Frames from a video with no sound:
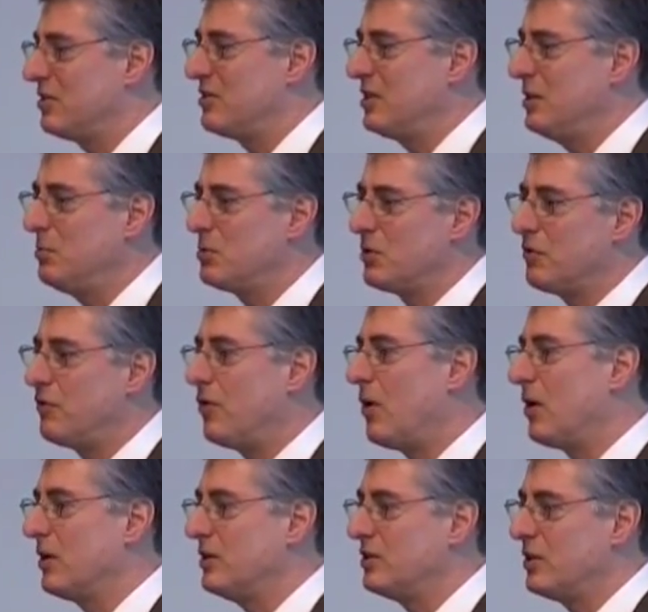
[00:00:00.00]
seem to
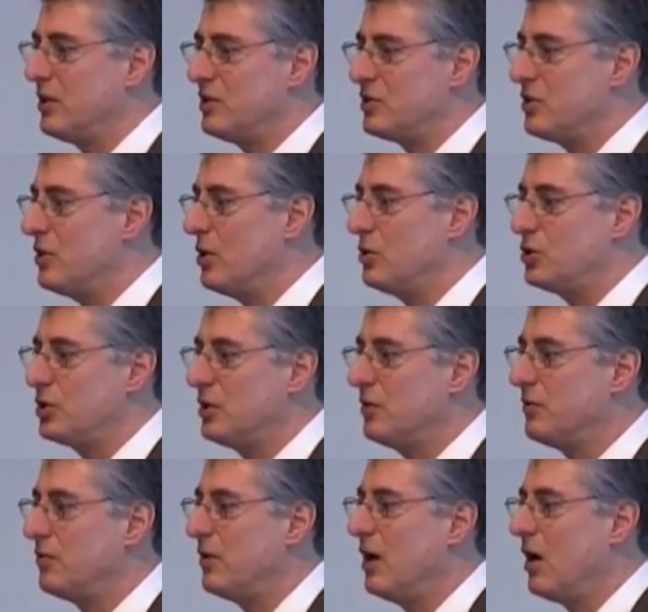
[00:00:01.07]
fall into this notion
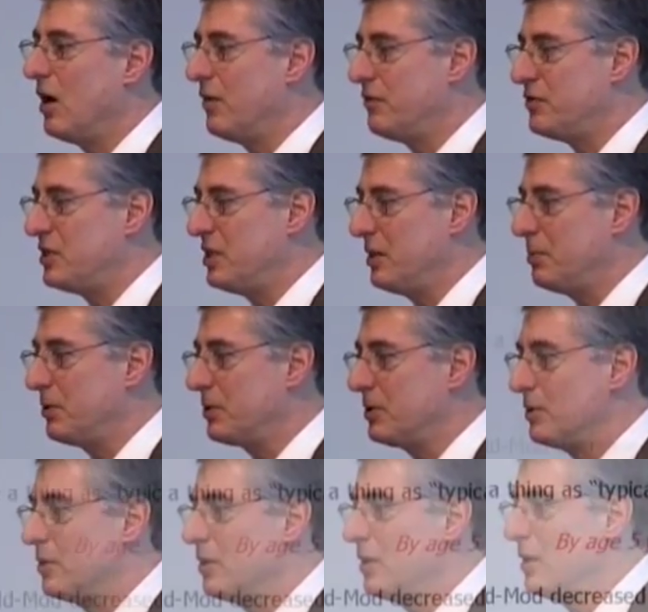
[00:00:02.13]
of
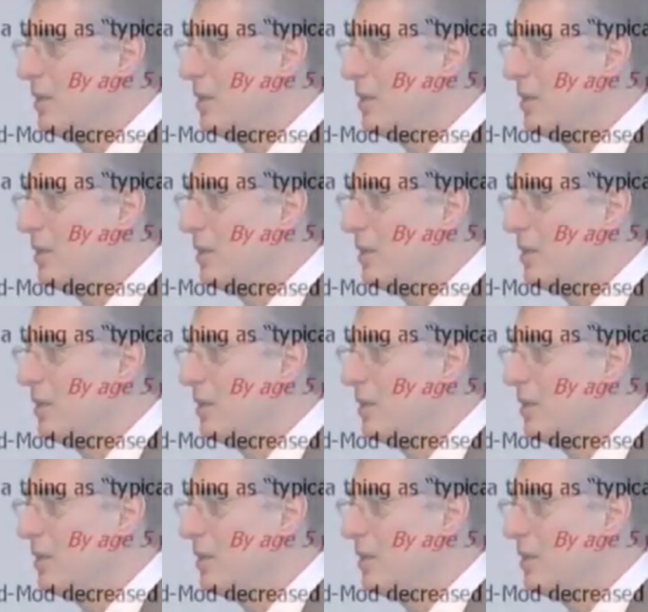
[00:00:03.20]
typical.